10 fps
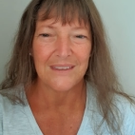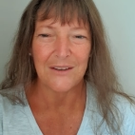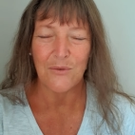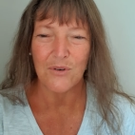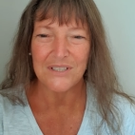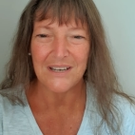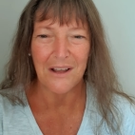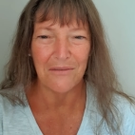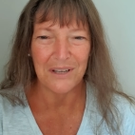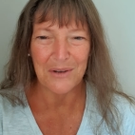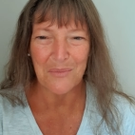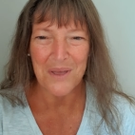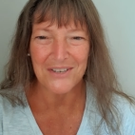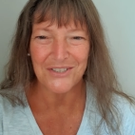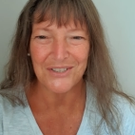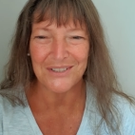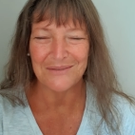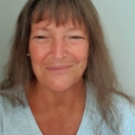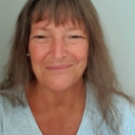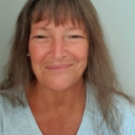He walked in love and compassion.
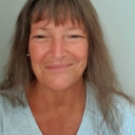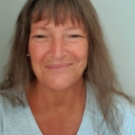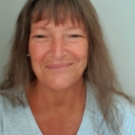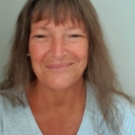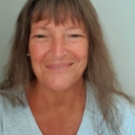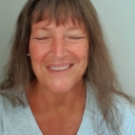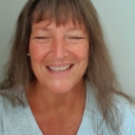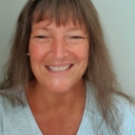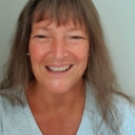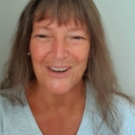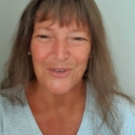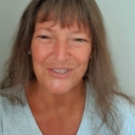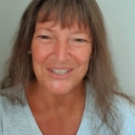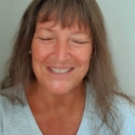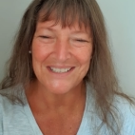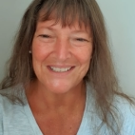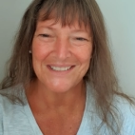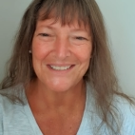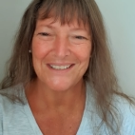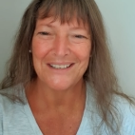That's our Lord
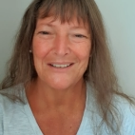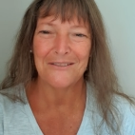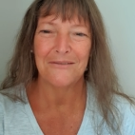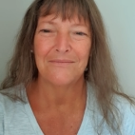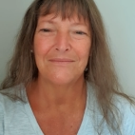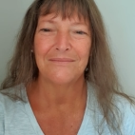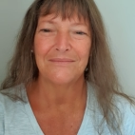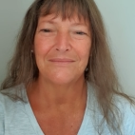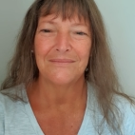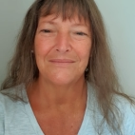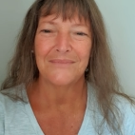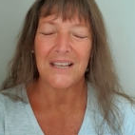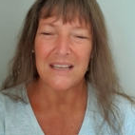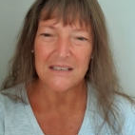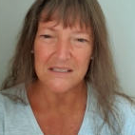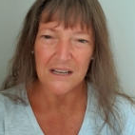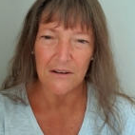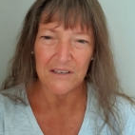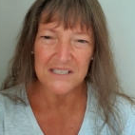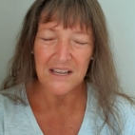Jesus. He is
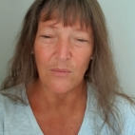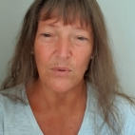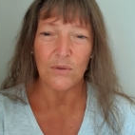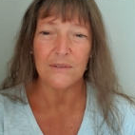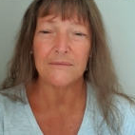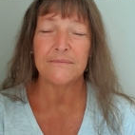our example.